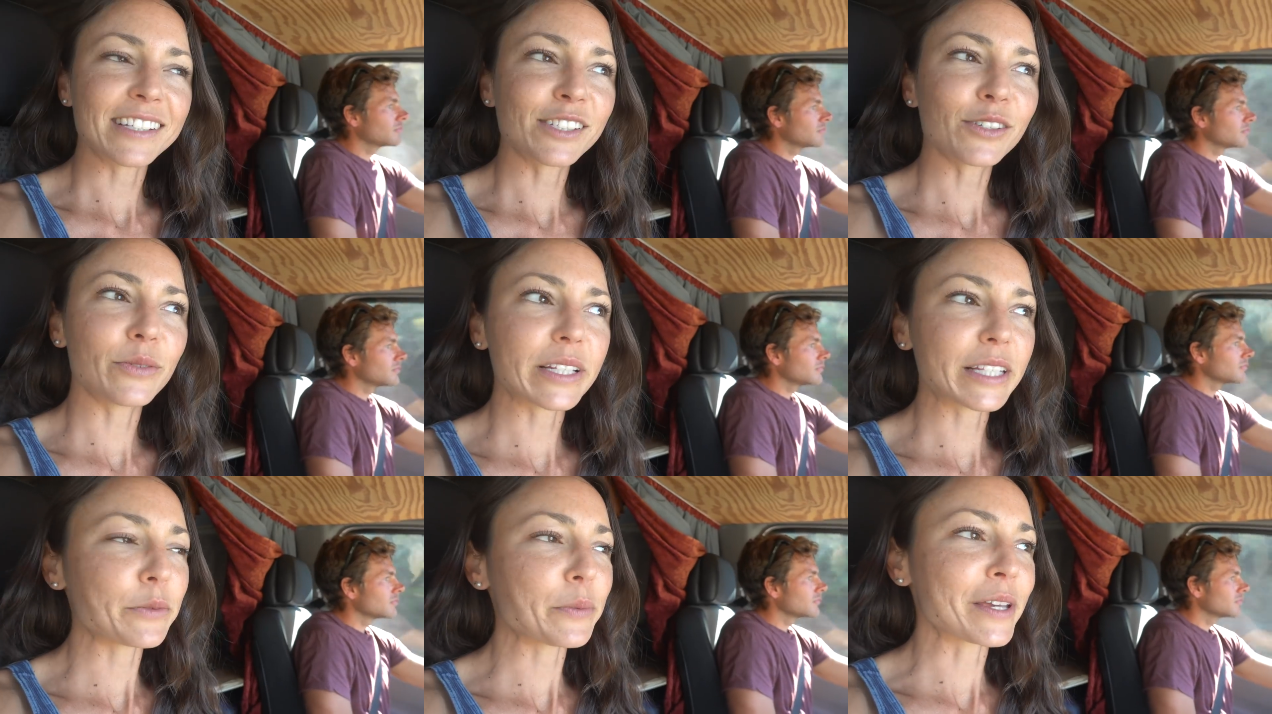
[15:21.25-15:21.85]
Speaker 1: It's a
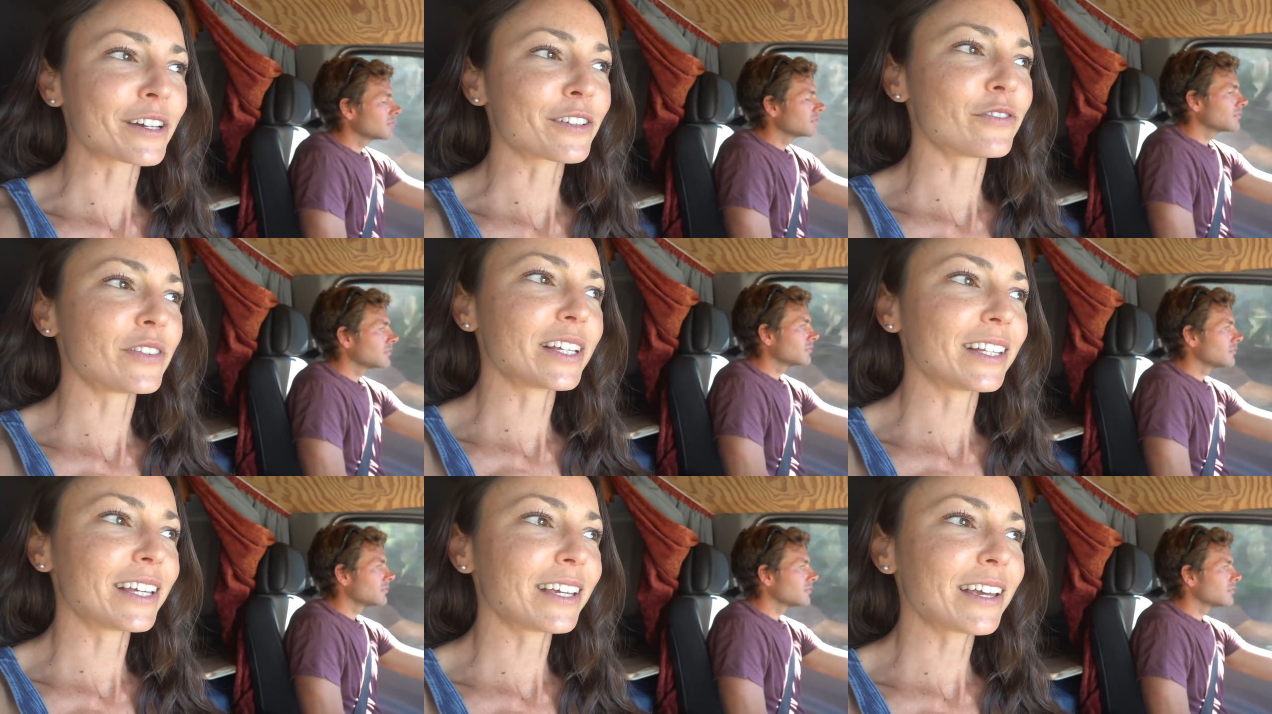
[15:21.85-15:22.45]
really weird
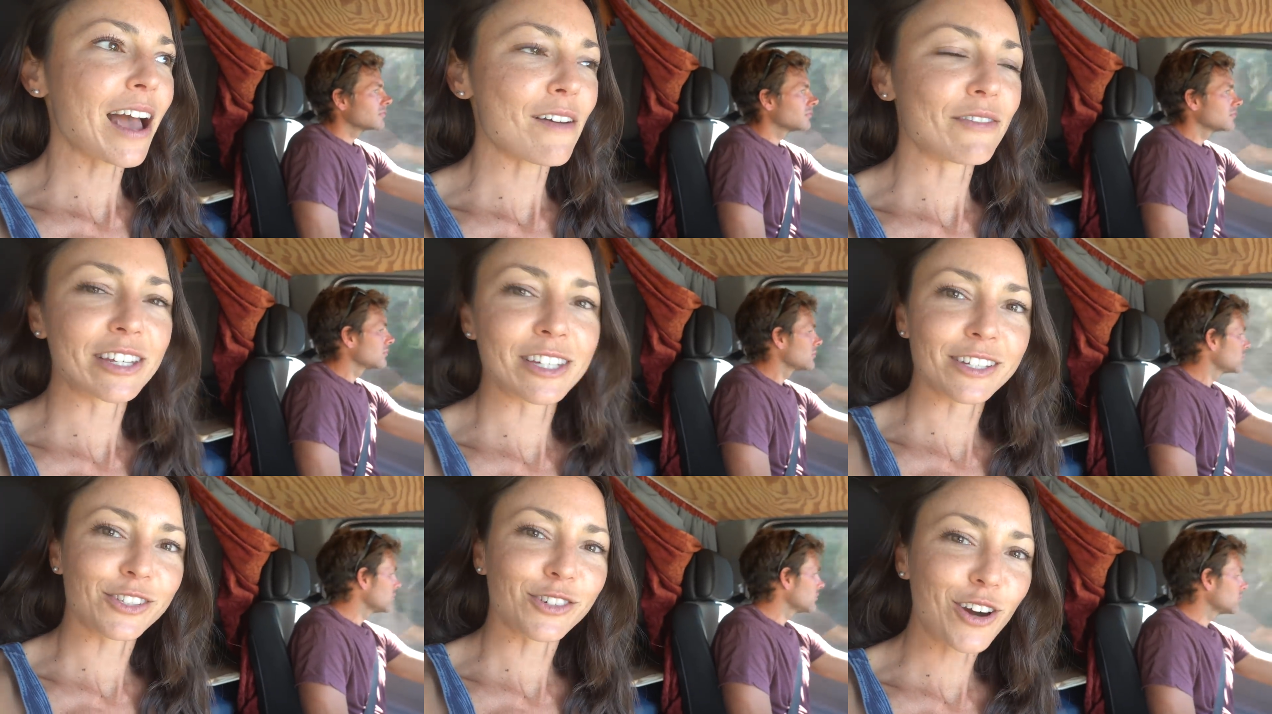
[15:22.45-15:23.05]
feeling
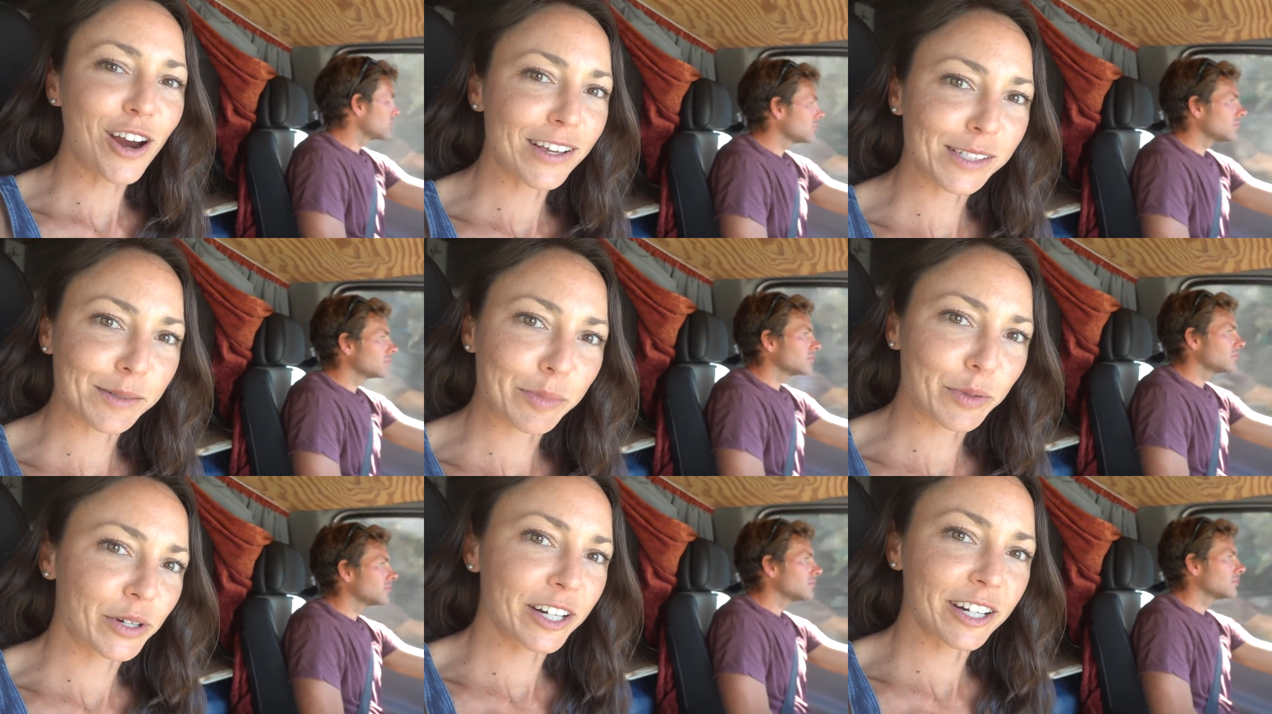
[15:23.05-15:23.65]
having just crossed
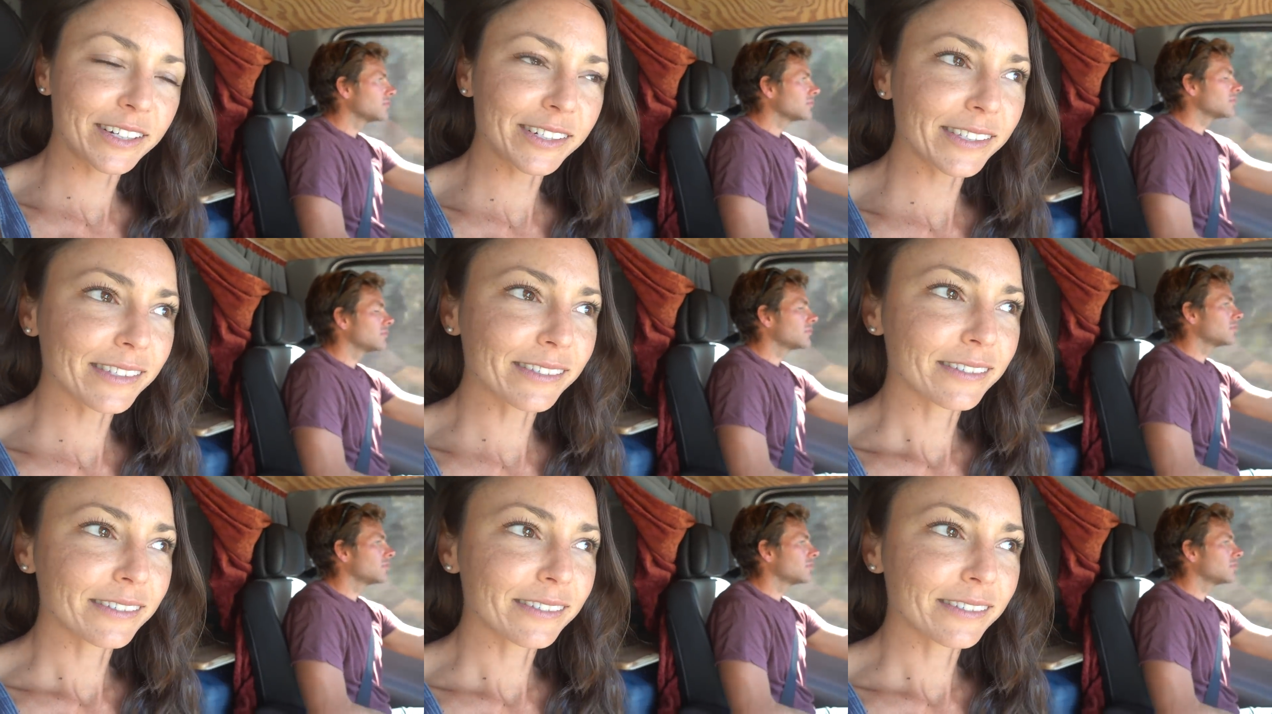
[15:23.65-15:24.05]
borders.